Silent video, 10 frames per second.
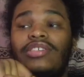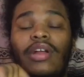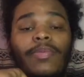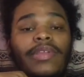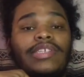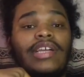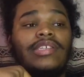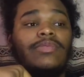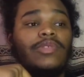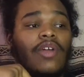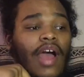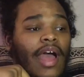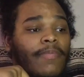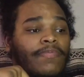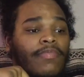I start, please like,
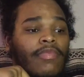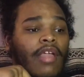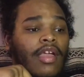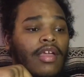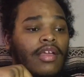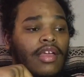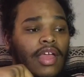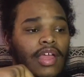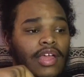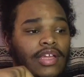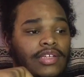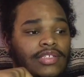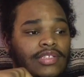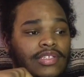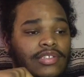subscribe,
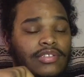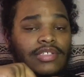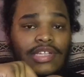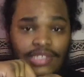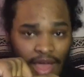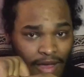and let's